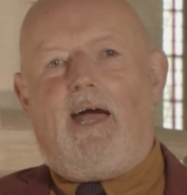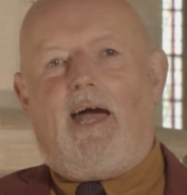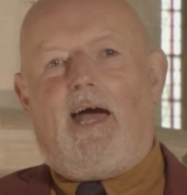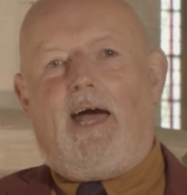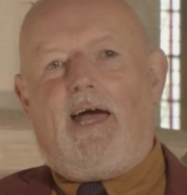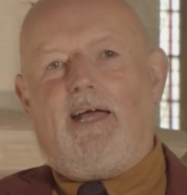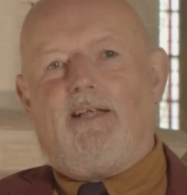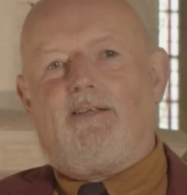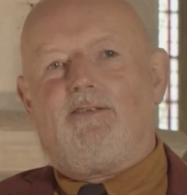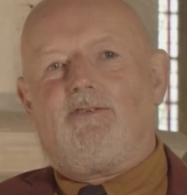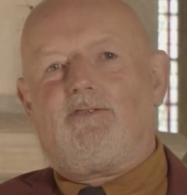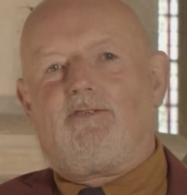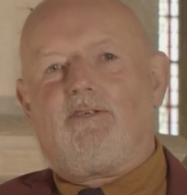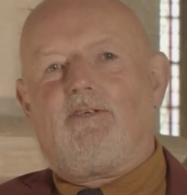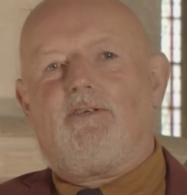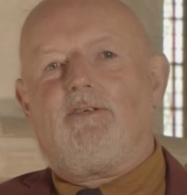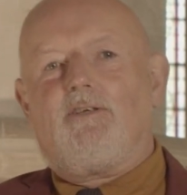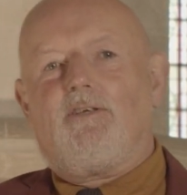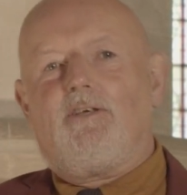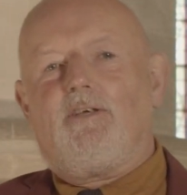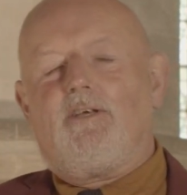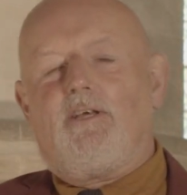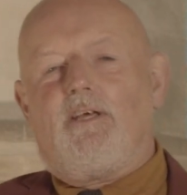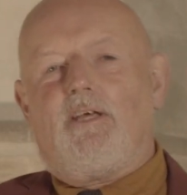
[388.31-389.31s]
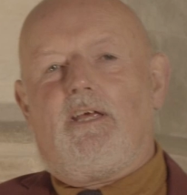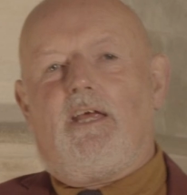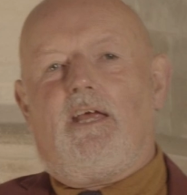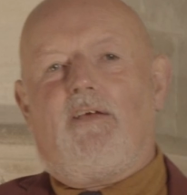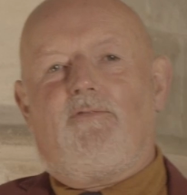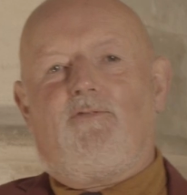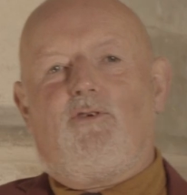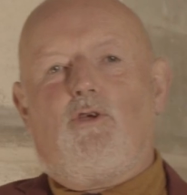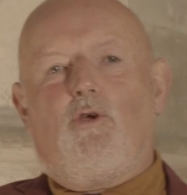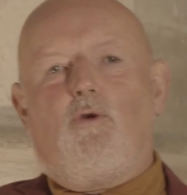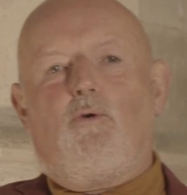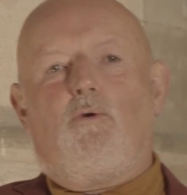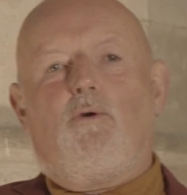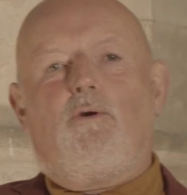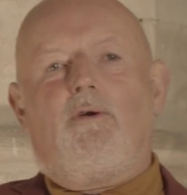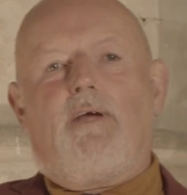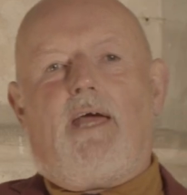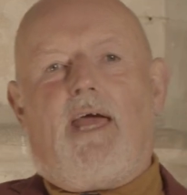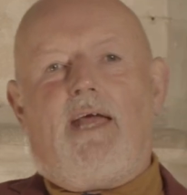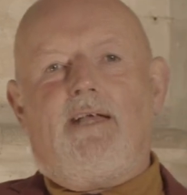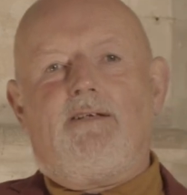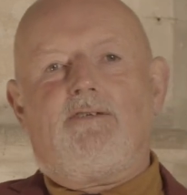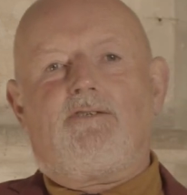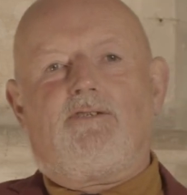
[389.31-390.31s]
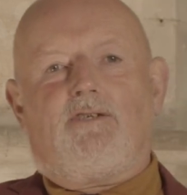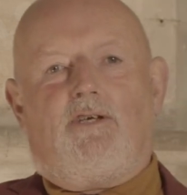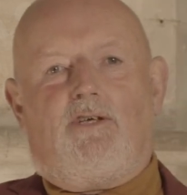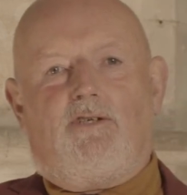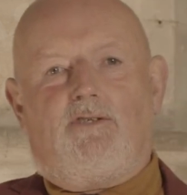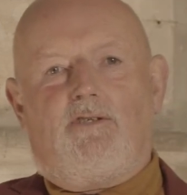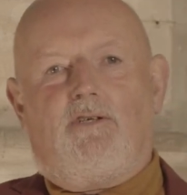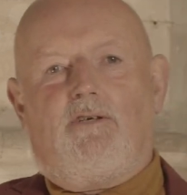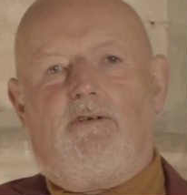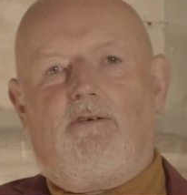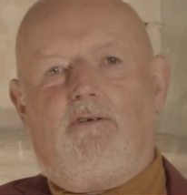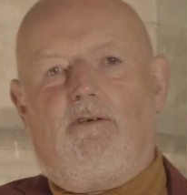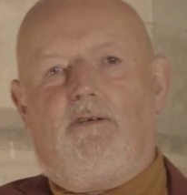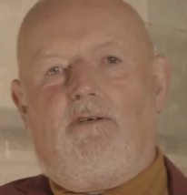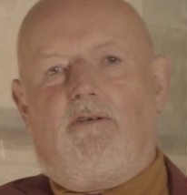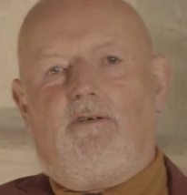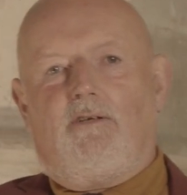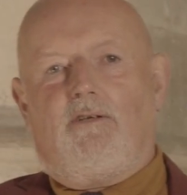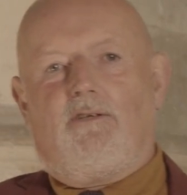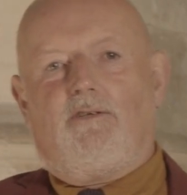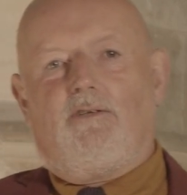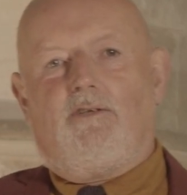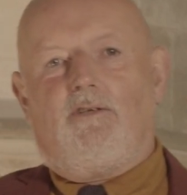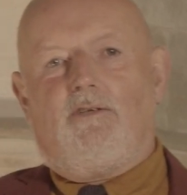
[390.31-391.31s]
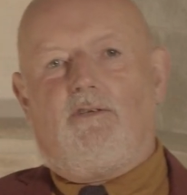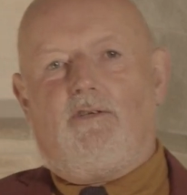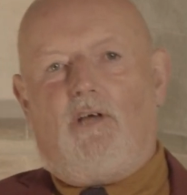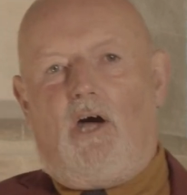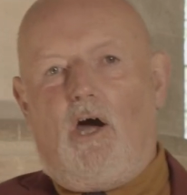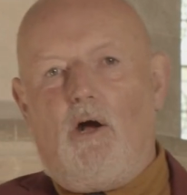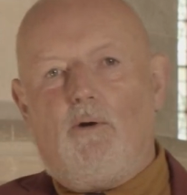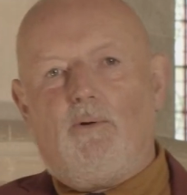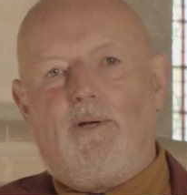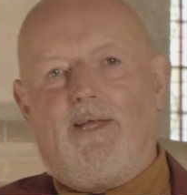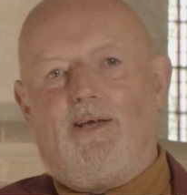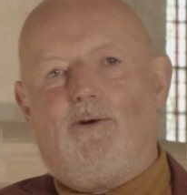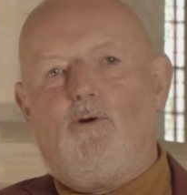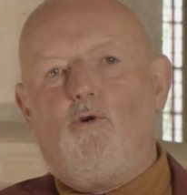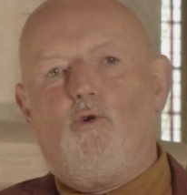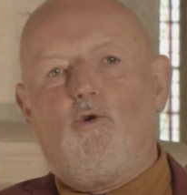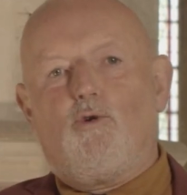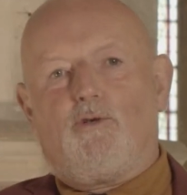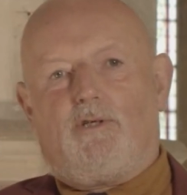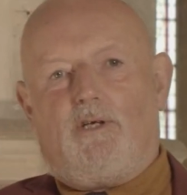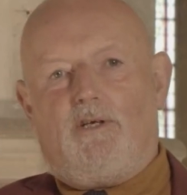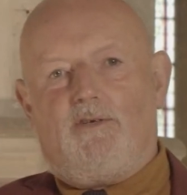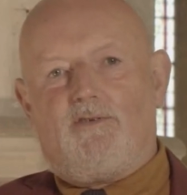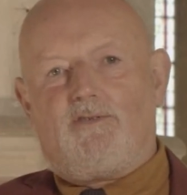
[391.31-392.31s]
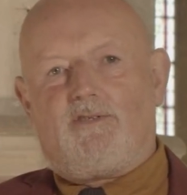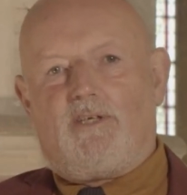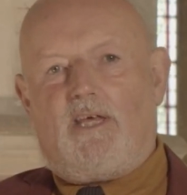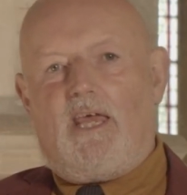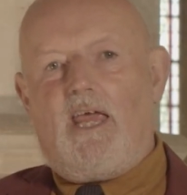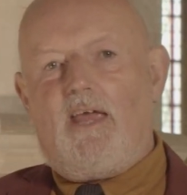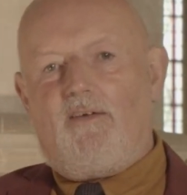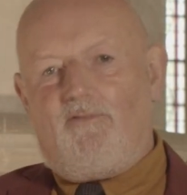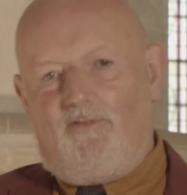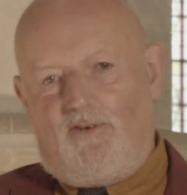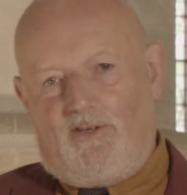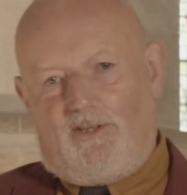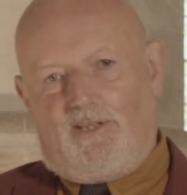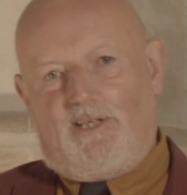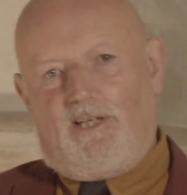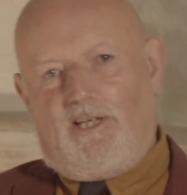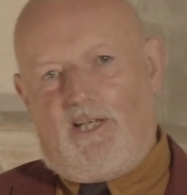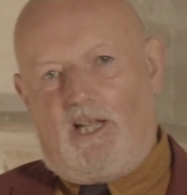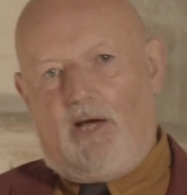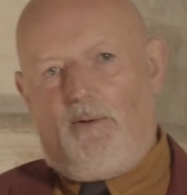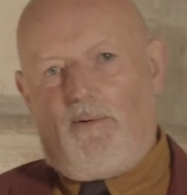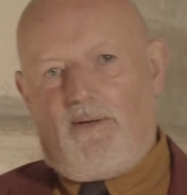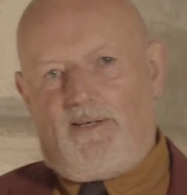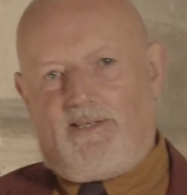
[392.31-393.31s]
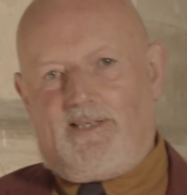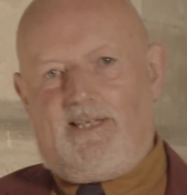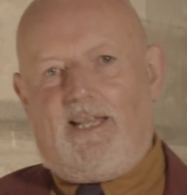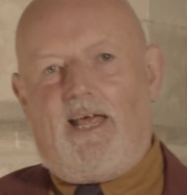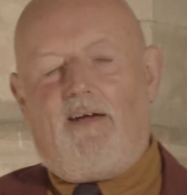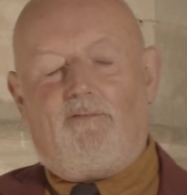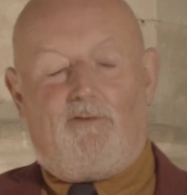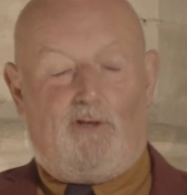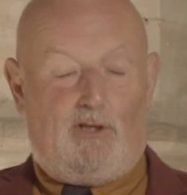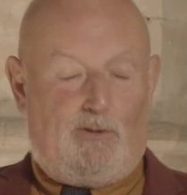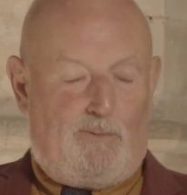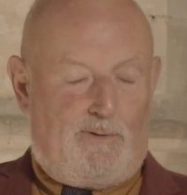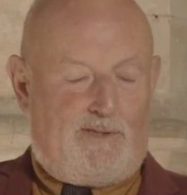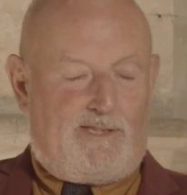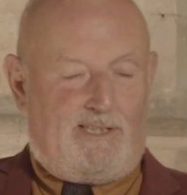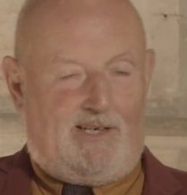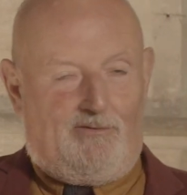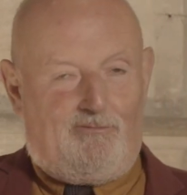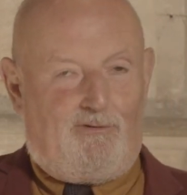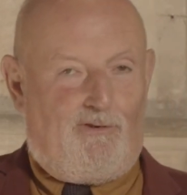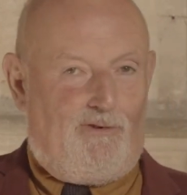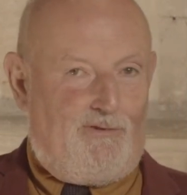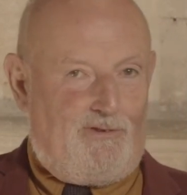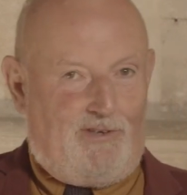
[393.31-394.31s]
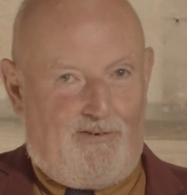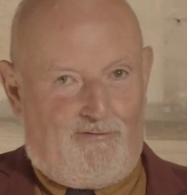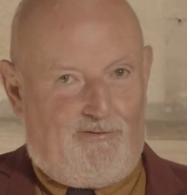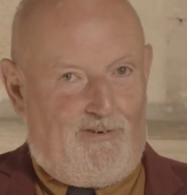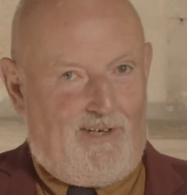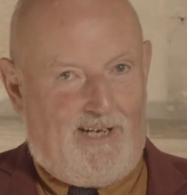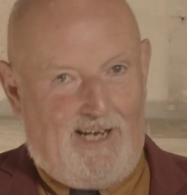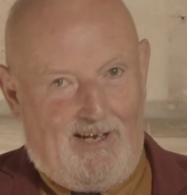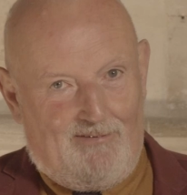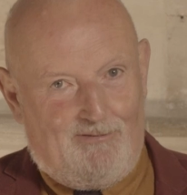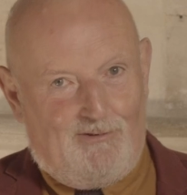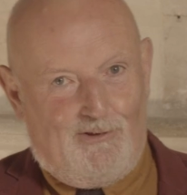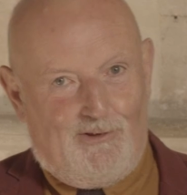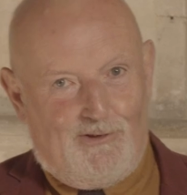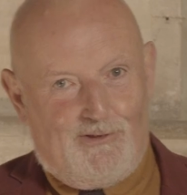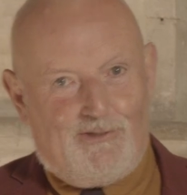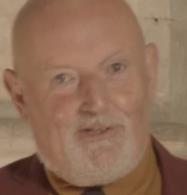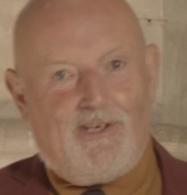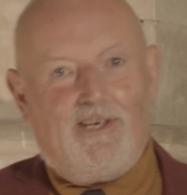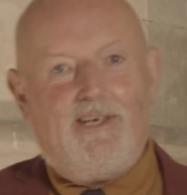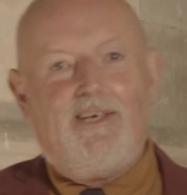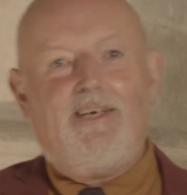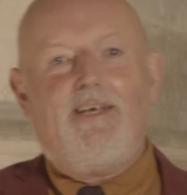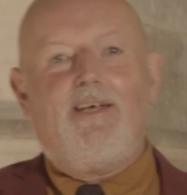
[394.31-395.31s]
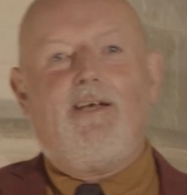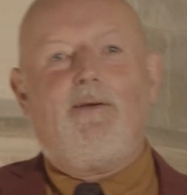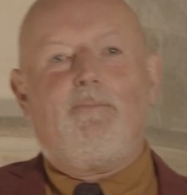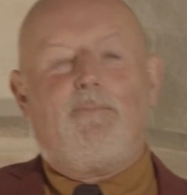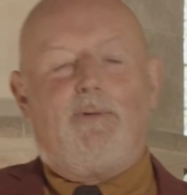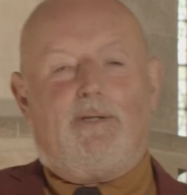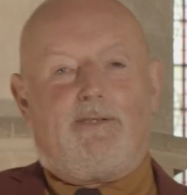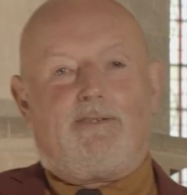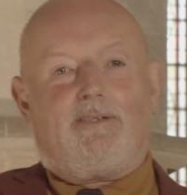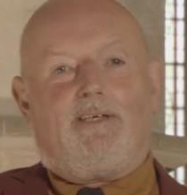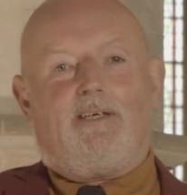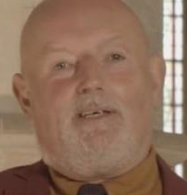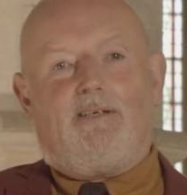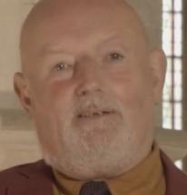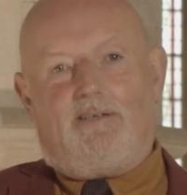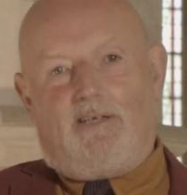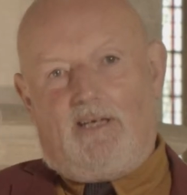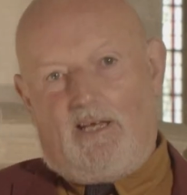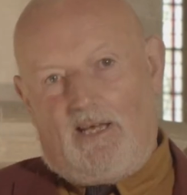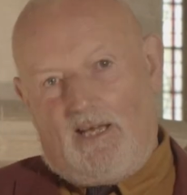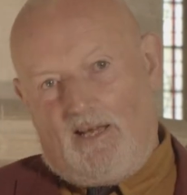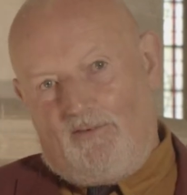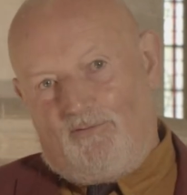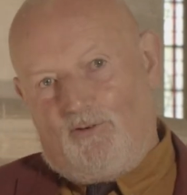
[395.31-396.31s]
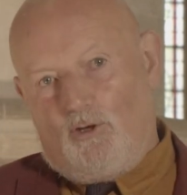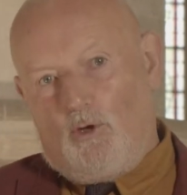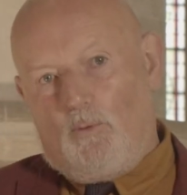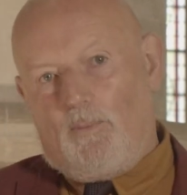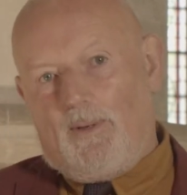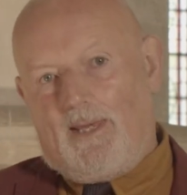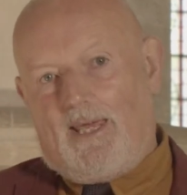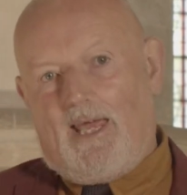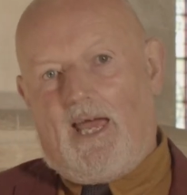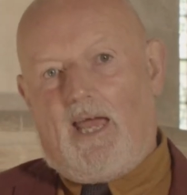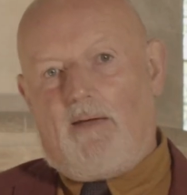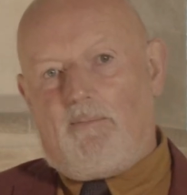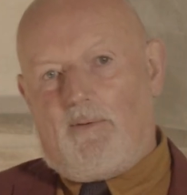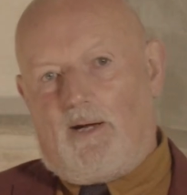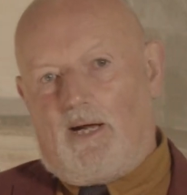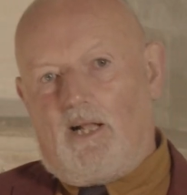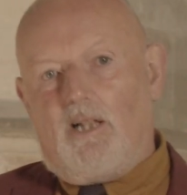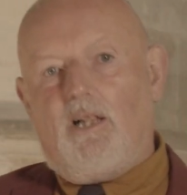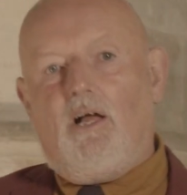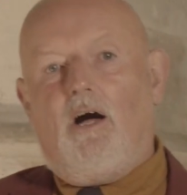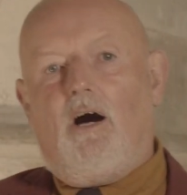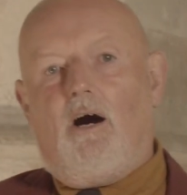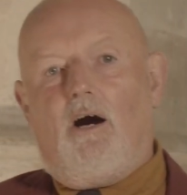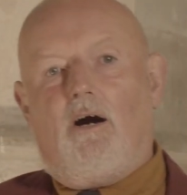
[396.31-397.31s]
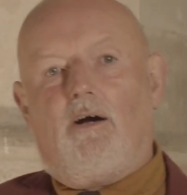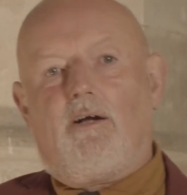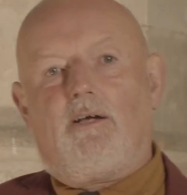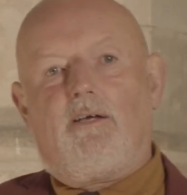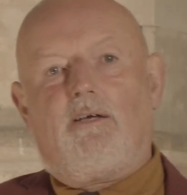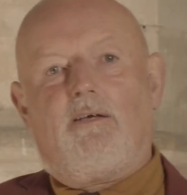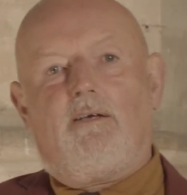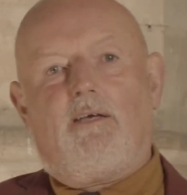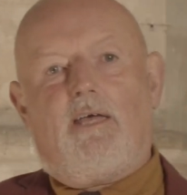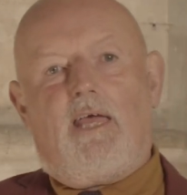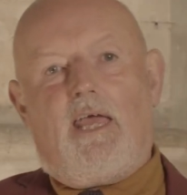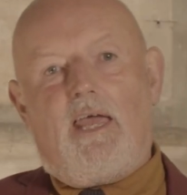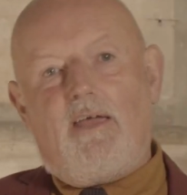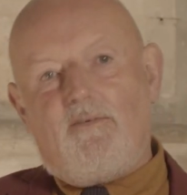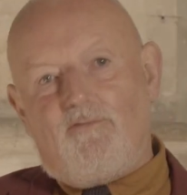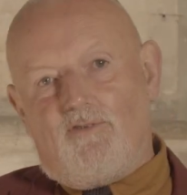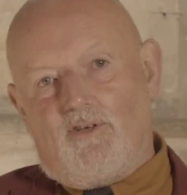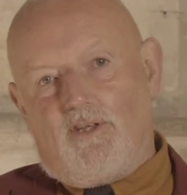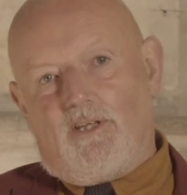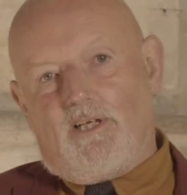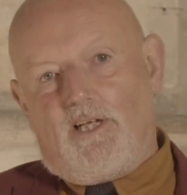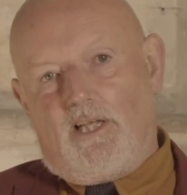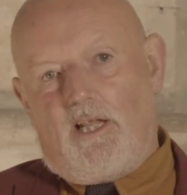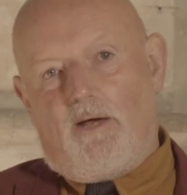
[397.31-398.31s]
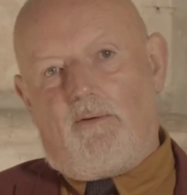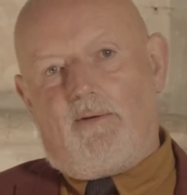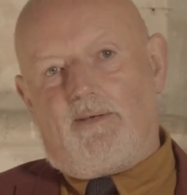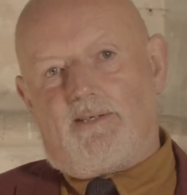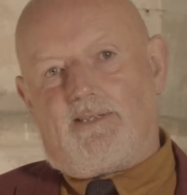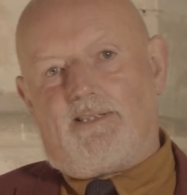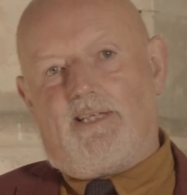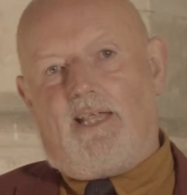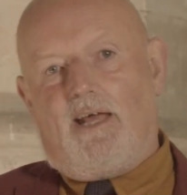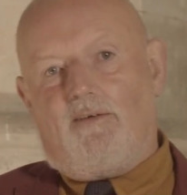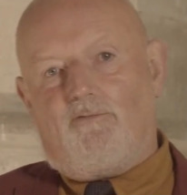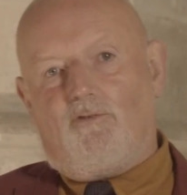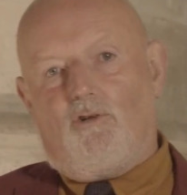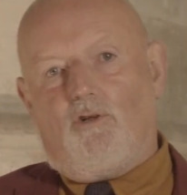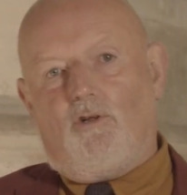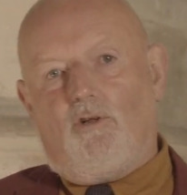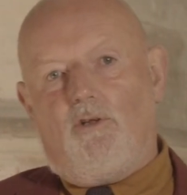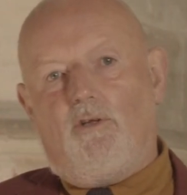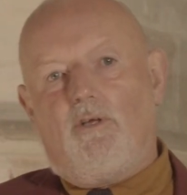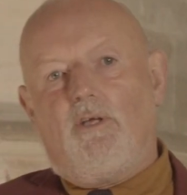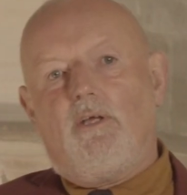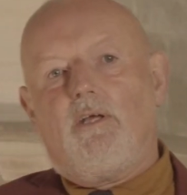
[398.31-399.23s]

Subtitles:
And if you entered holy orders, even at the lowest level, there were several different levels, but if you became a clerk, even at the lowest level,